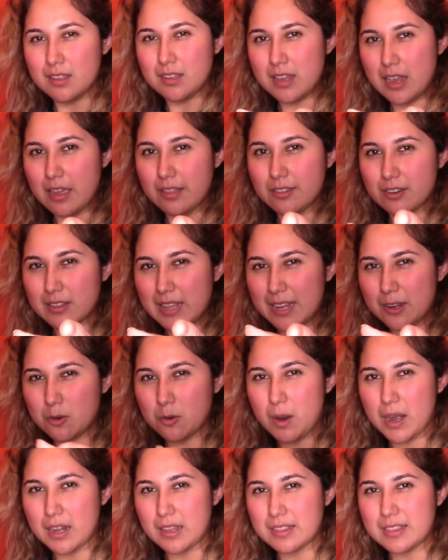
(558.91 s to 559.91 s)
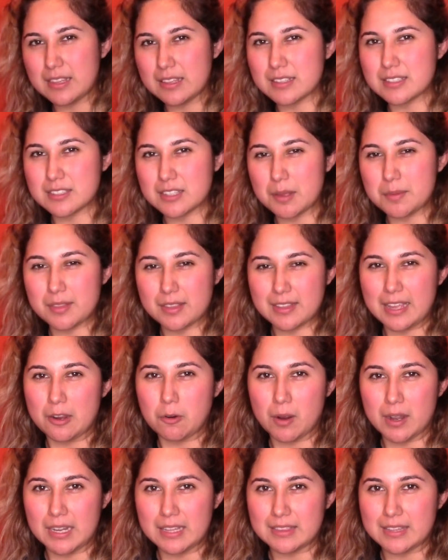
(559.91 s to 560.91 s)
Yeah, they're like, I think it's called like
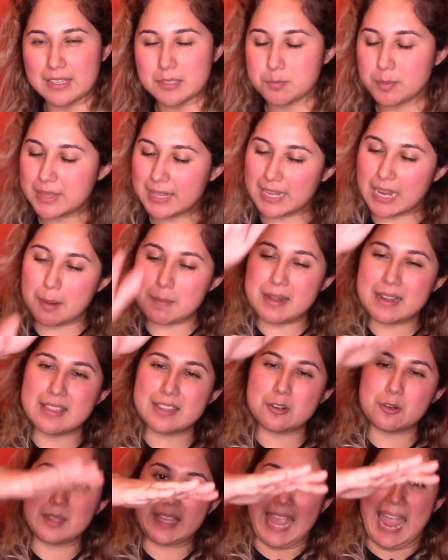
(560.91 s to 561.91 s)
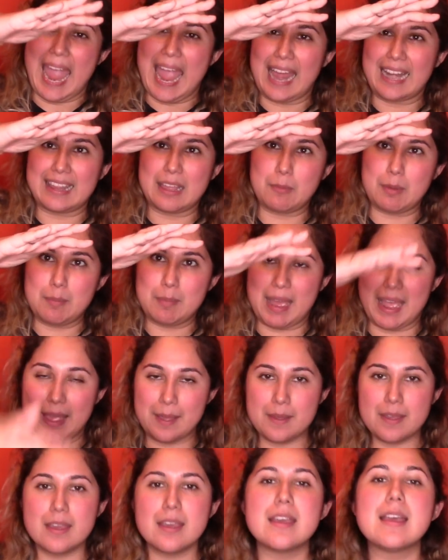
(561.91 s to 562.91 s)
Juanitas, but they come in a little can that we
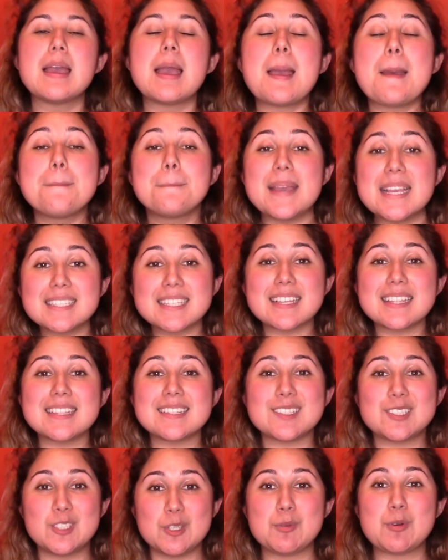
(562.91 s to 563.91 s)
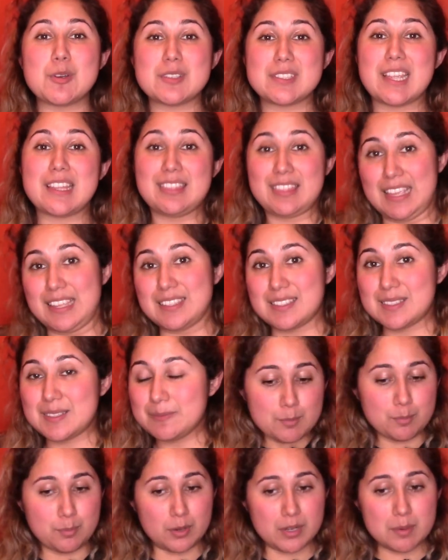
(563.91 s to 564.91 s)
buy. Basically, the soup goes like this.
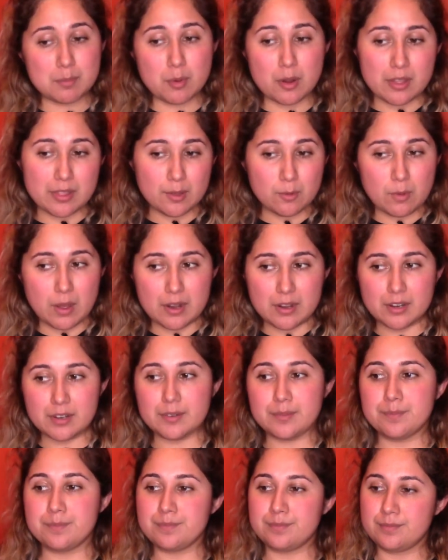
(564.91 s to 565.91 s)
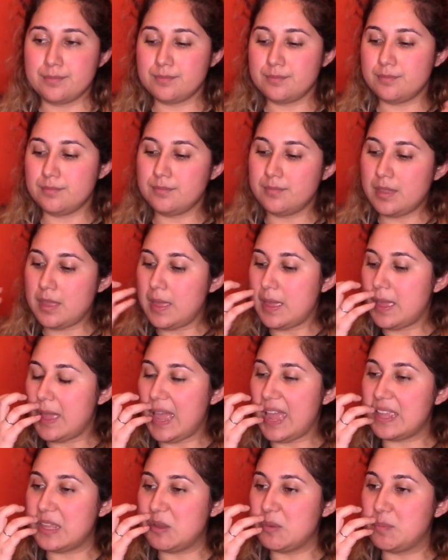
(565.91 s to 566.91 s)
Put in boiling water,
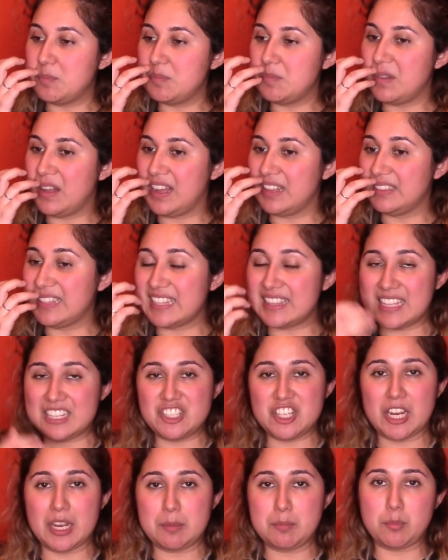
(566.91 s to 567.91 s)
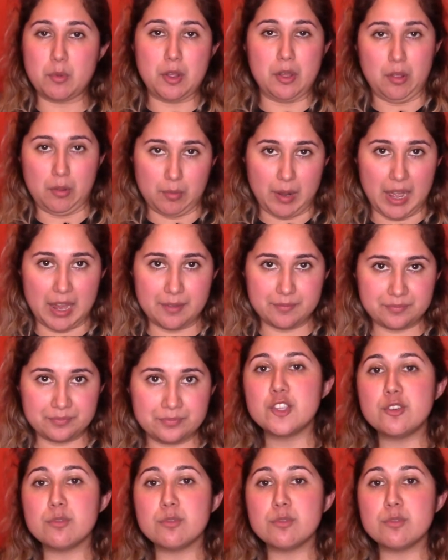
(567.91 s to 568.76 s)
and you let the chicken boil, right?